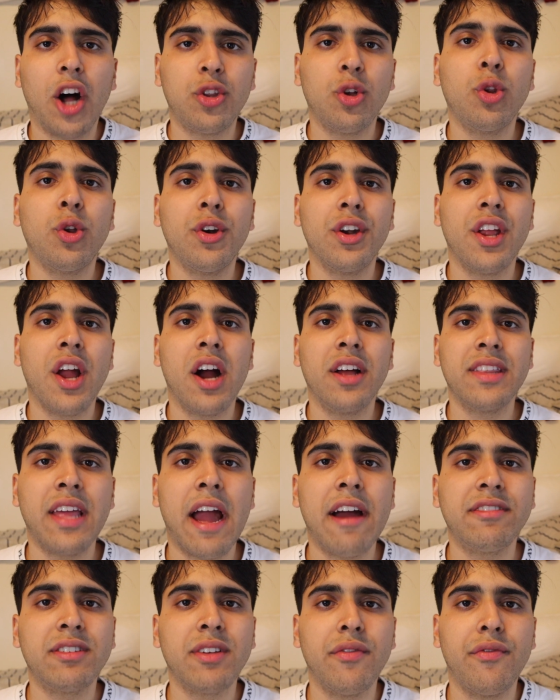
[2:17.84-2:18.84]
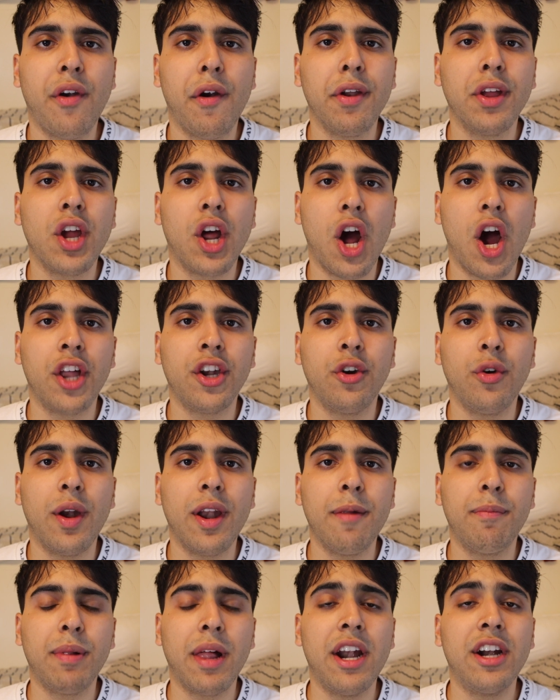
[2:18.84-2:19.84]
Although they're young, they have some very good
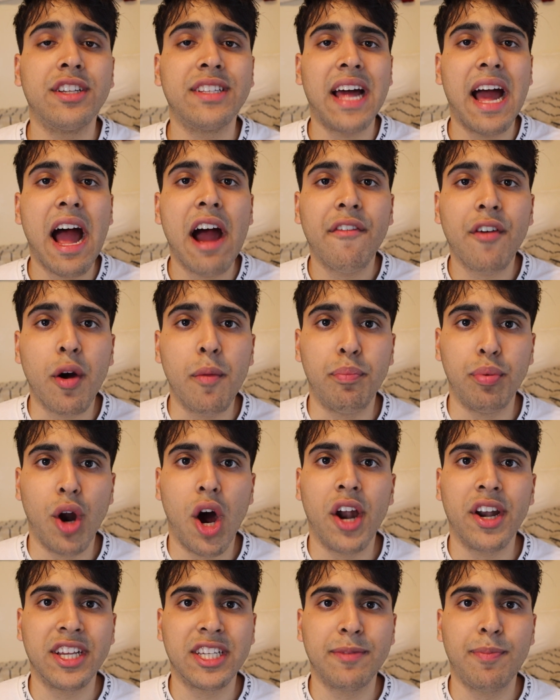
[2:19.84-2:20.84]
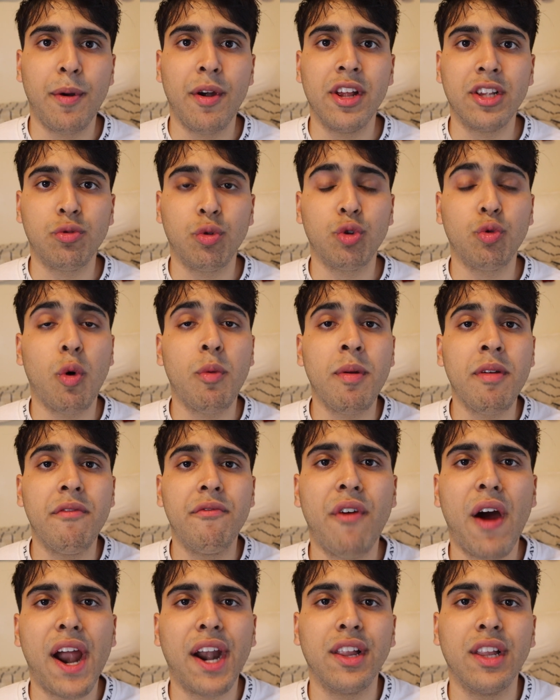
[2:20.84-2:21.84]
underrated players that have a broad experience, which will be
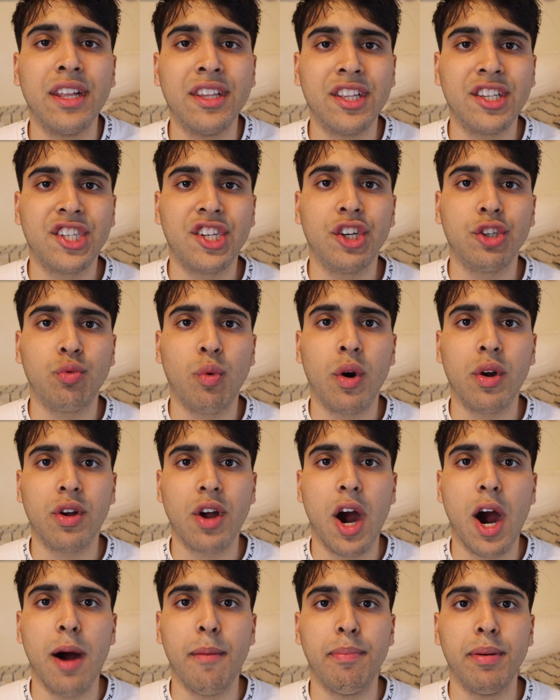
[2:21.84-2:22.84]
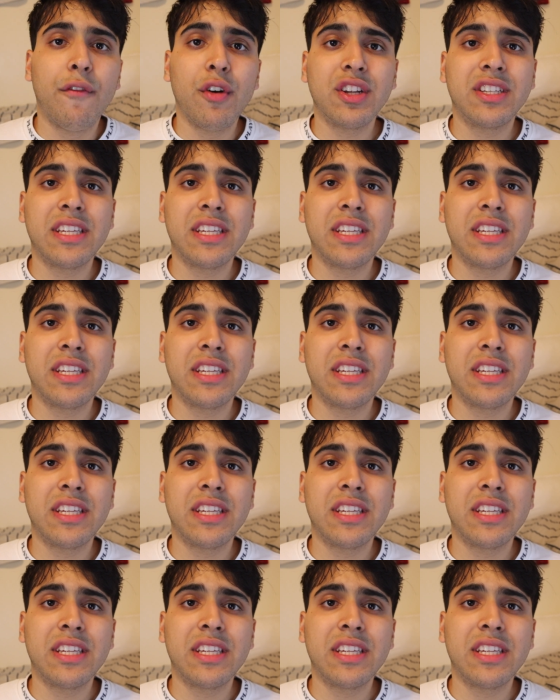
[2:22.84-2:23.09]
vital in this year's World Cup. For